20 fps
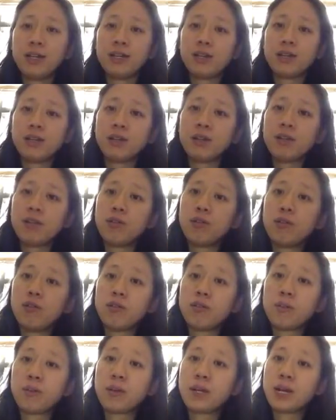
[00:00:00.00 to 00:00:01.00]

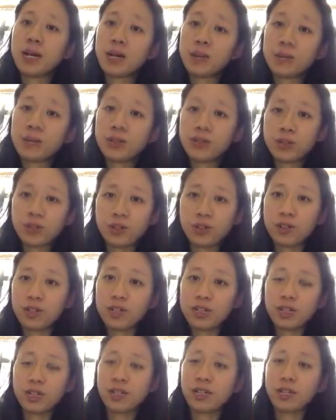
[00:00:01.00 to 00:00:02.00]
So perhaps you're
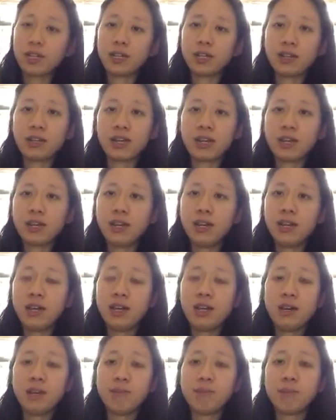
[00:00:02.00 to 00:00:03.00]
starting to think that
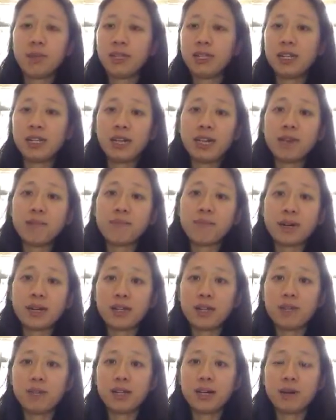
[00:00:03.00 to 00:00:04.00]
money can't buy
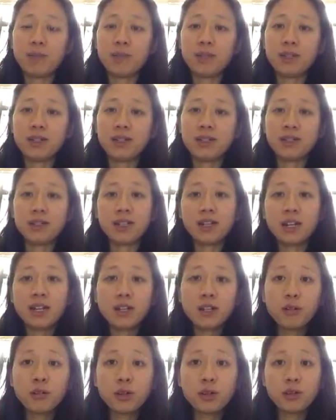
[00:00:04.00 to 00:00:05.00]
you happiness. Then I
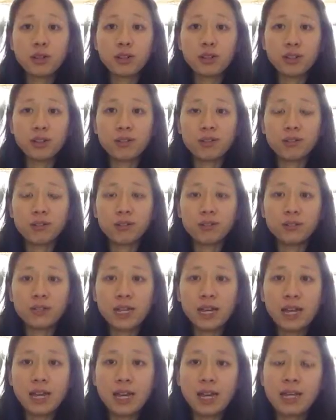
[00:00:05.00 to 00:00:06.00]
agree with you.
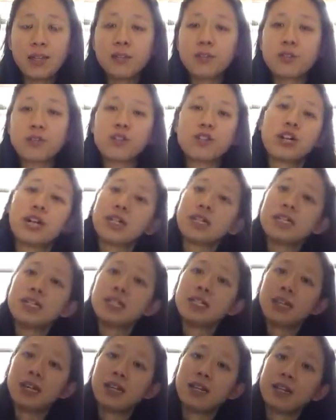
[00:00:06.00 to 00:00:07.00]
And there's a
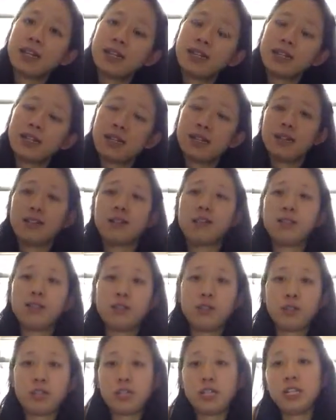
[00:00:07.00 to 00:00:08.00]
Chinese saying that says
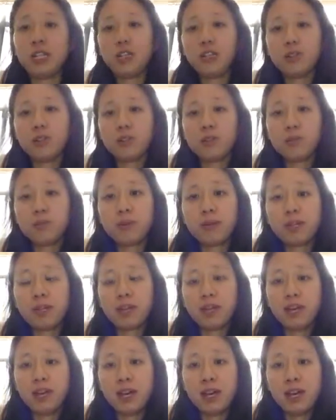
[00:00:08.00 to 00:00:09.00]
you could either
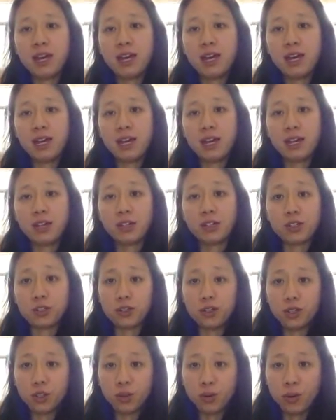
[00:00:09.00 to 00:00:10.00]
be a
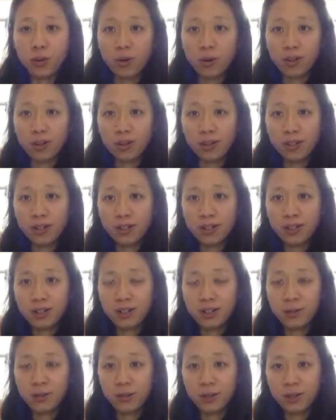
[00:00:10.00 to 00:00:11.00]
dirt core
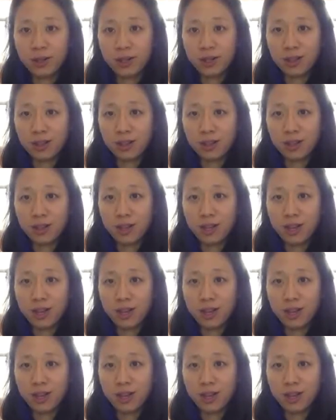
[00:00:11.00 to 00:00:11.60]
with